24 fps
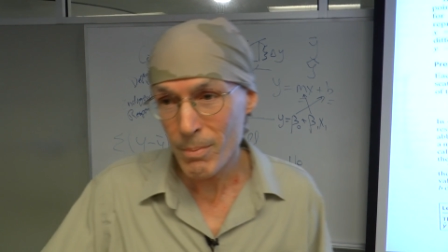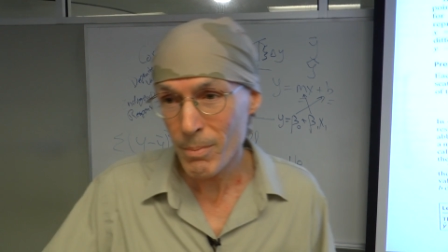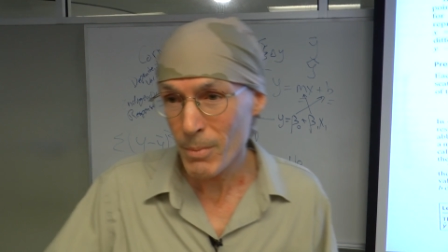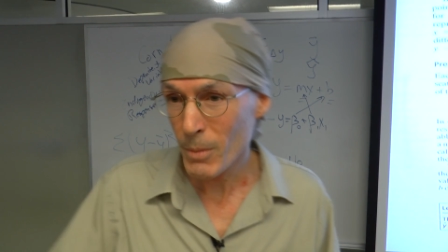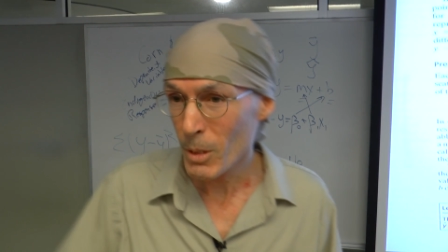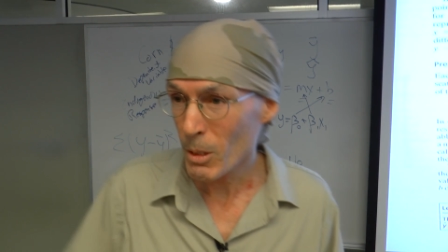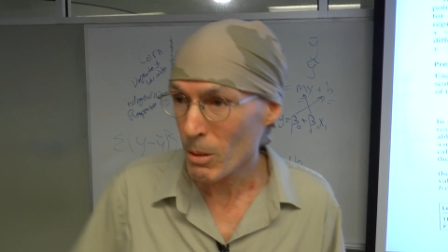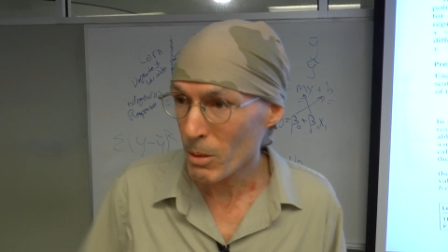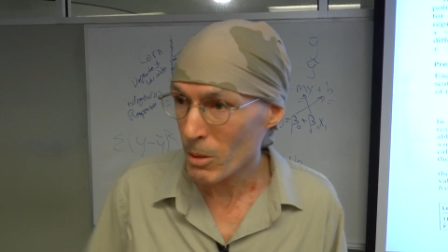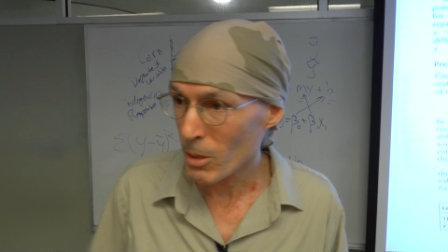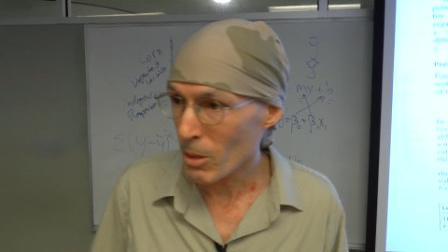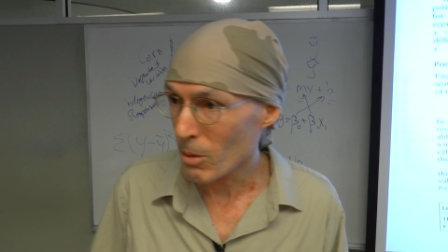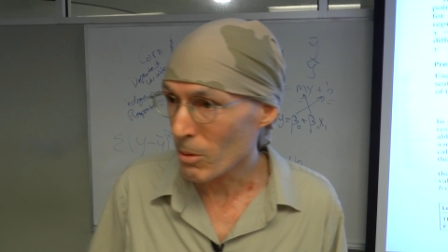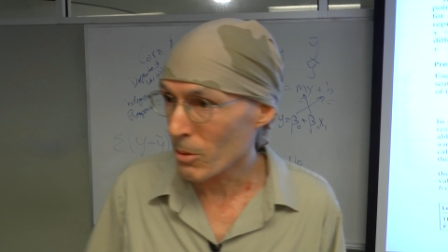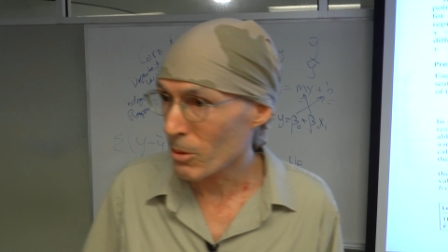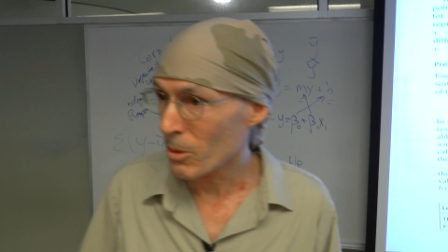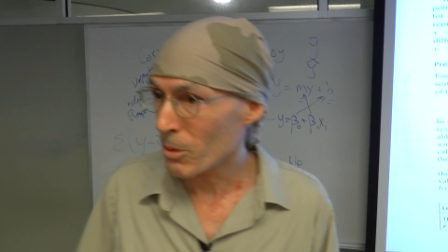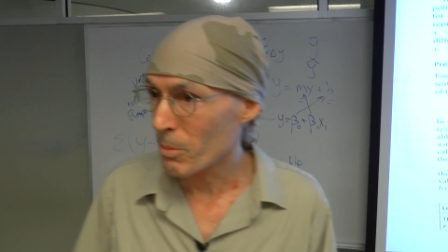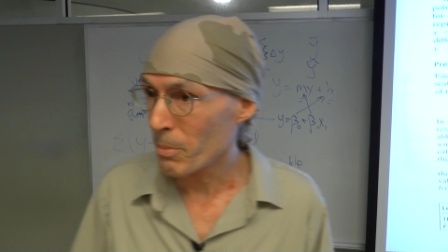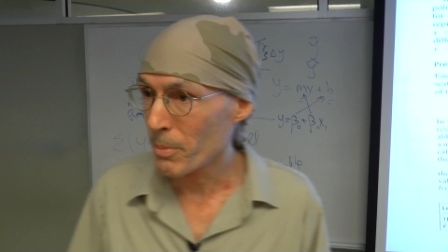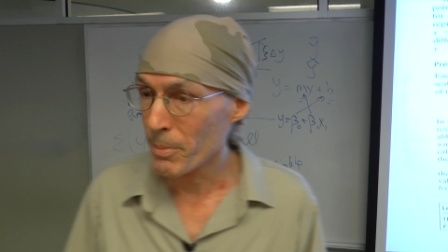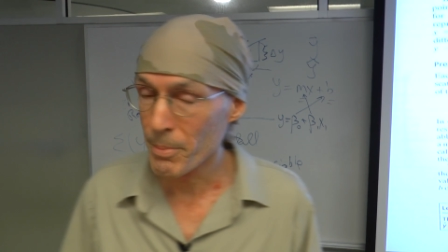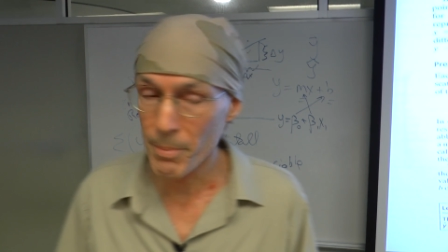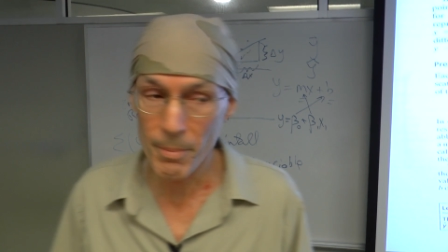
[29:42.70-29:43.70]
you're
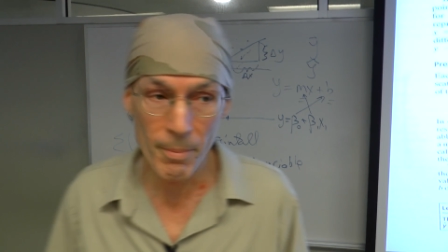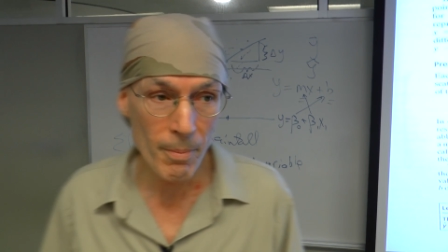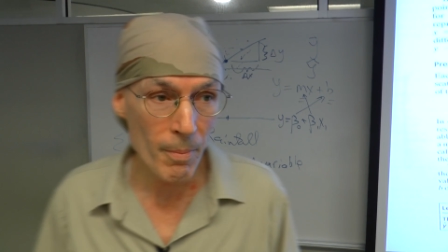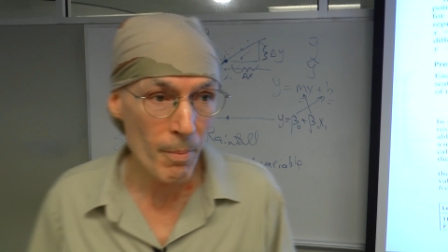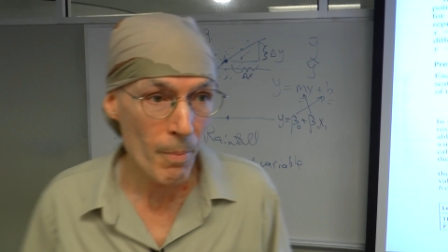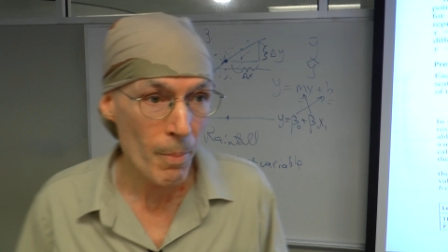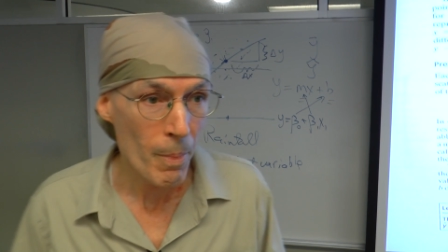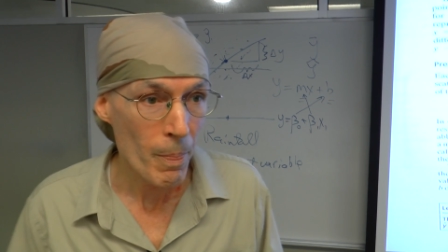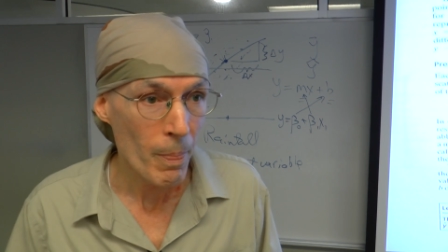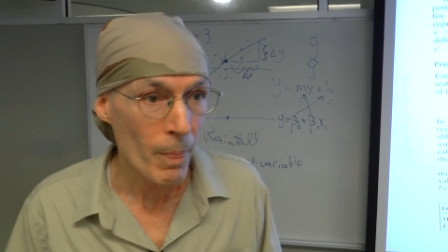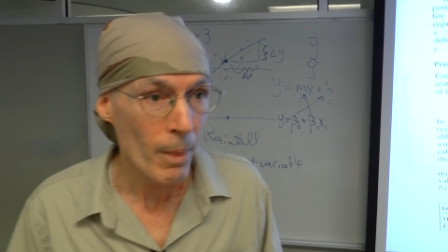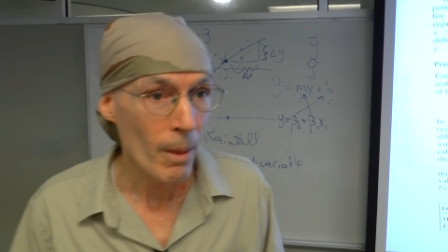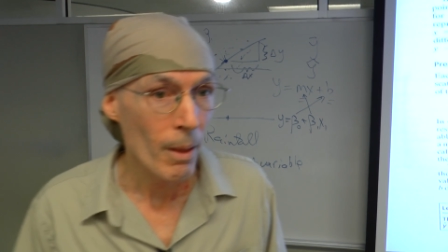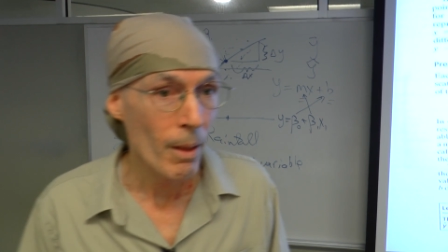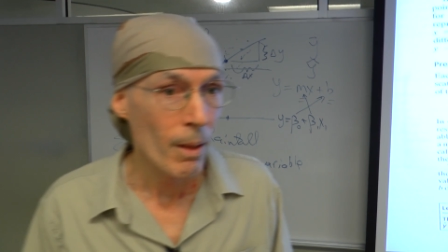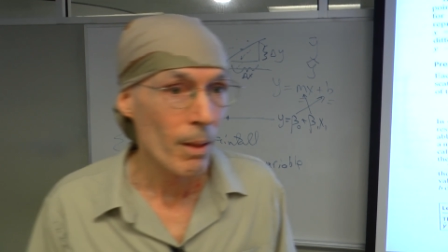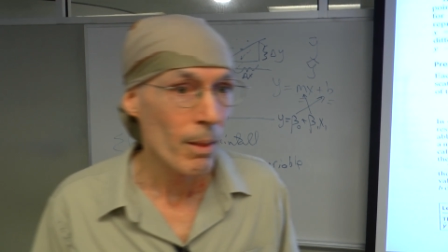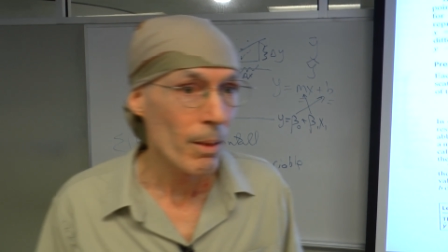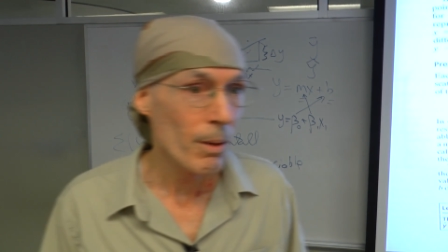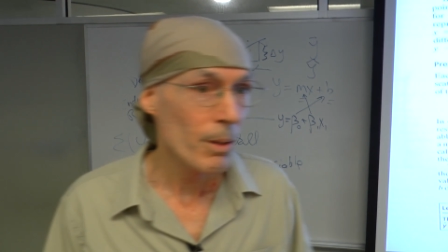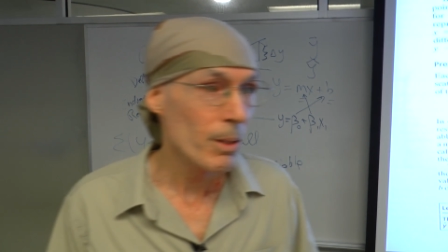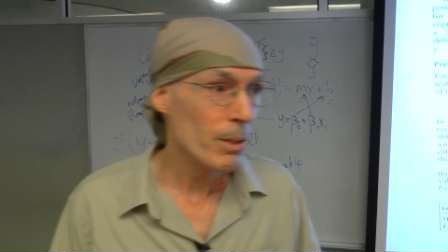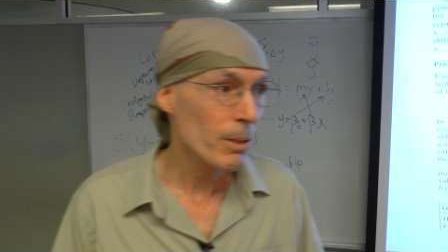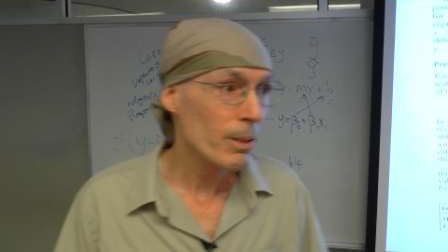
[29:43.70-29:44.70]
adults,
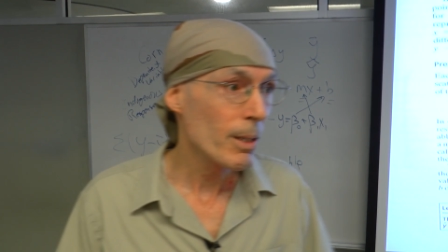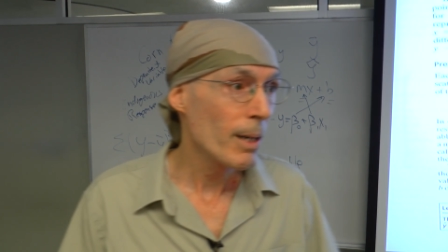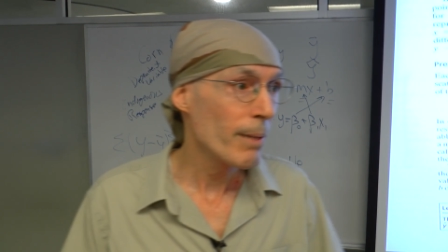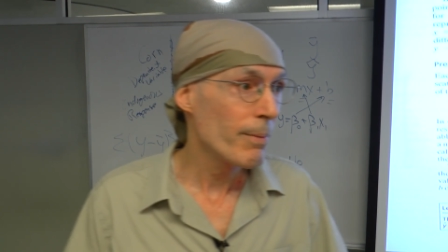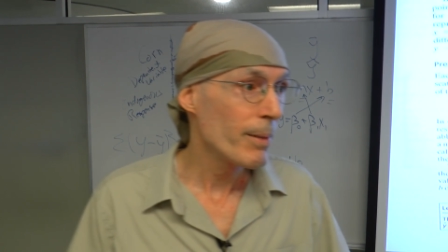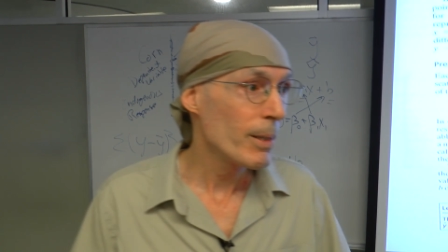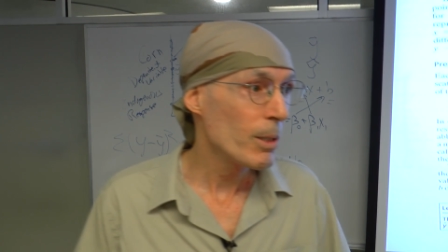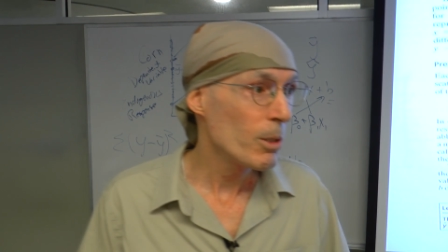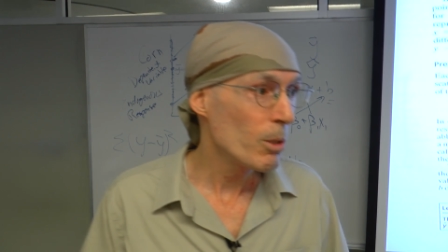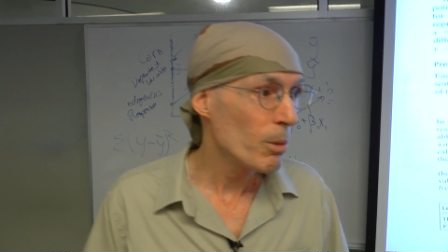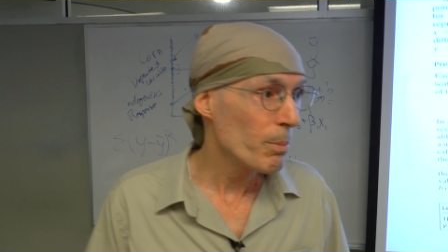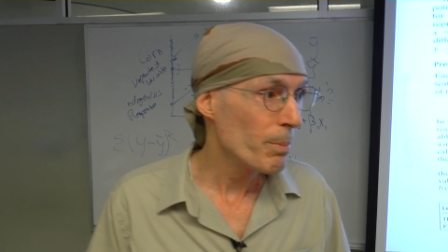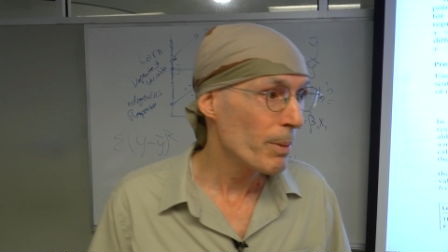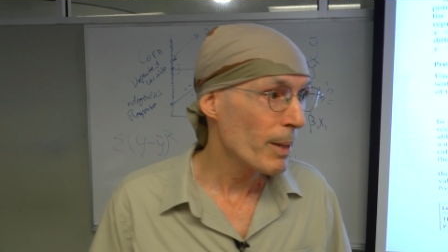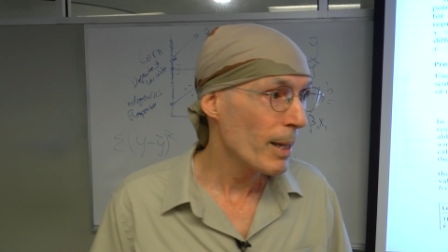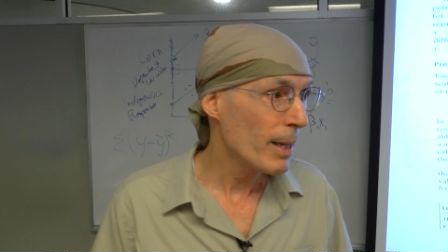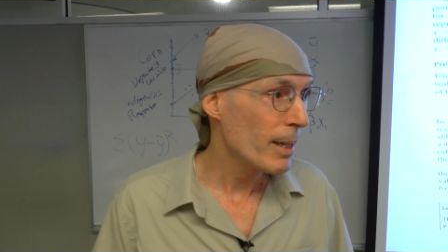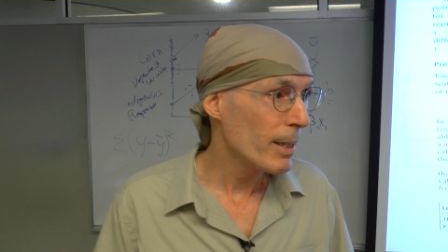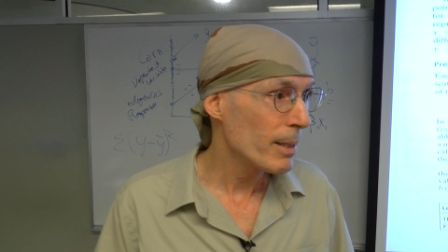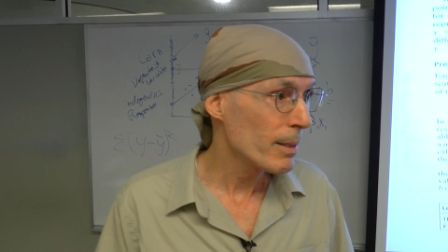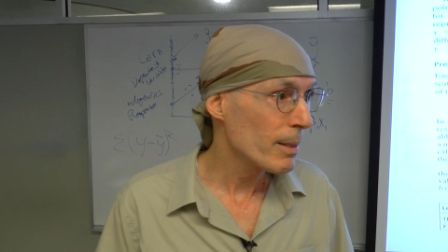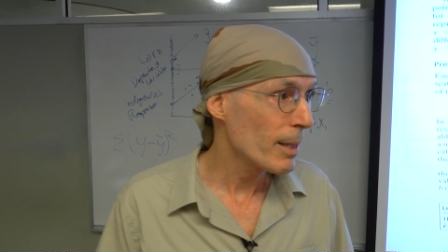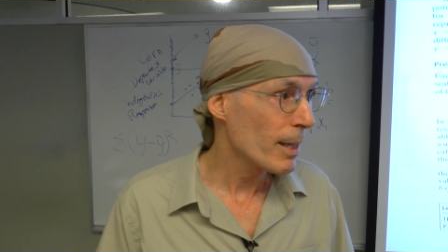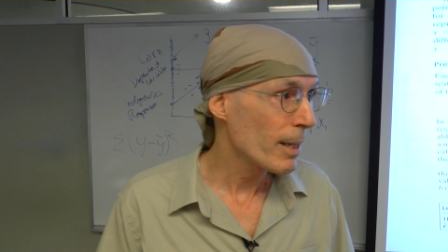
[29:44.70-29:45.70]
they're discovering new
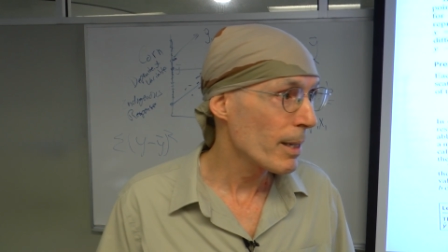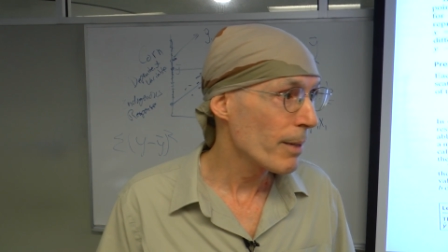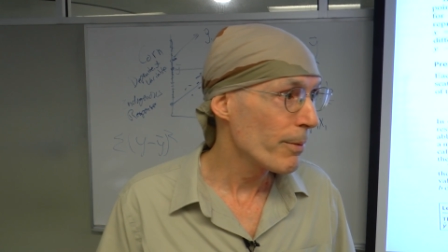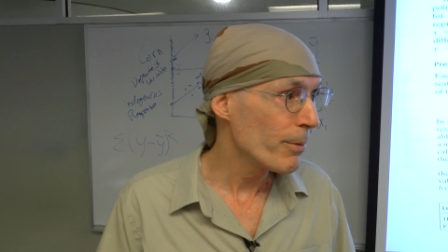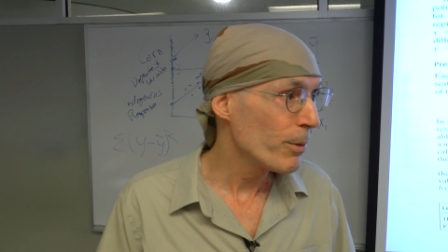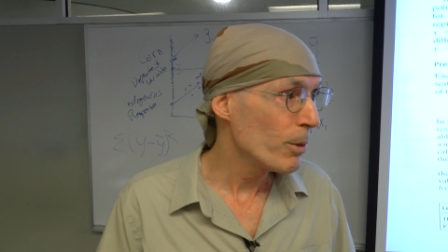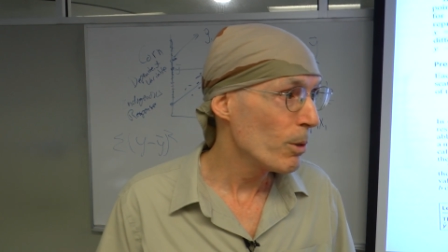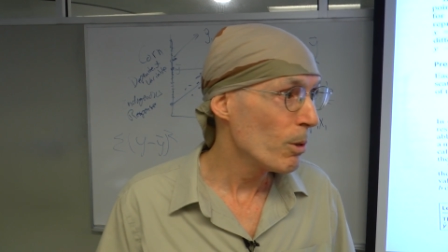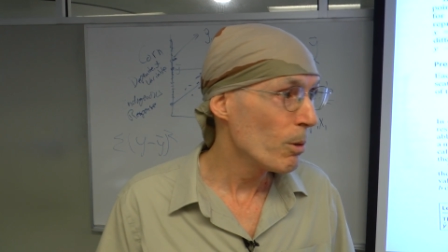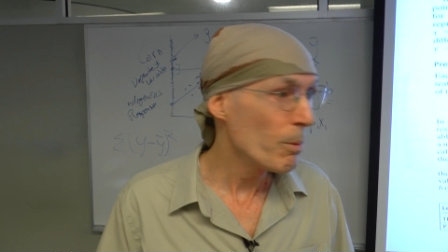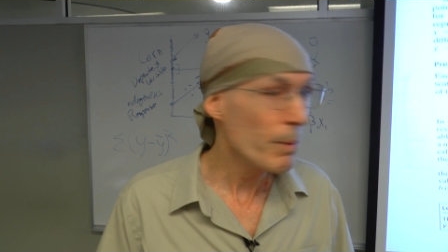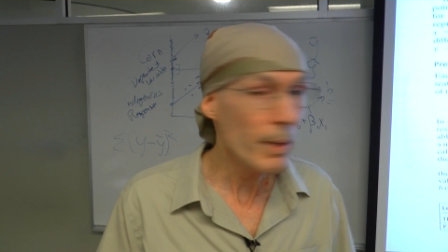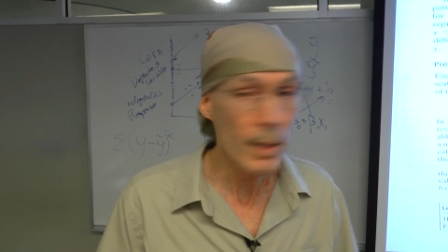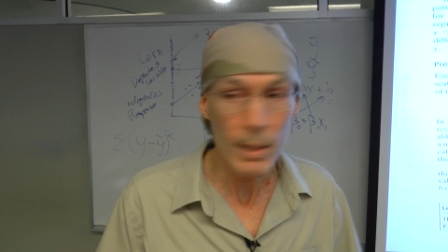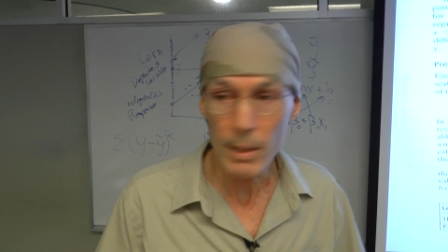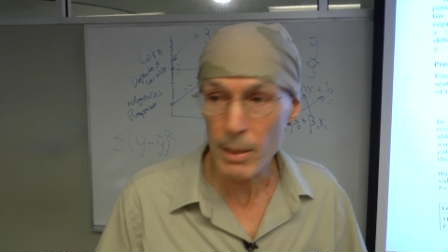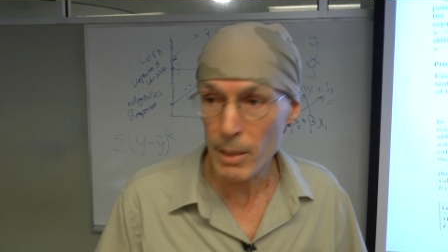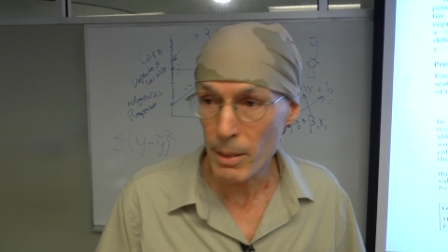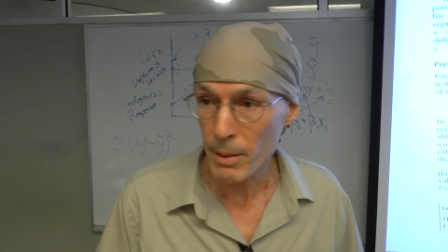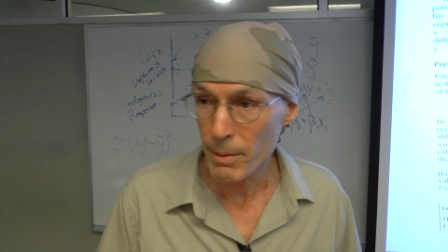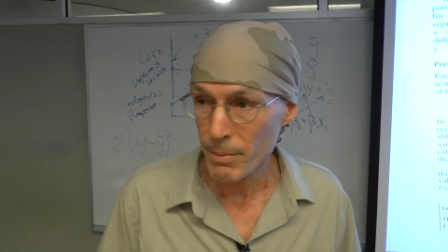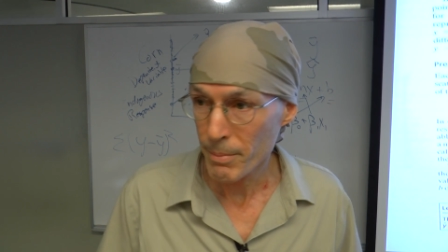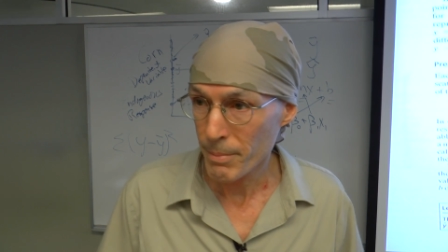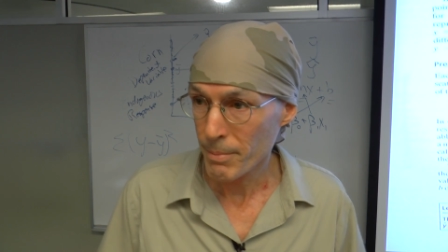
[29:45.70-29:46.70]
planets like a few a week.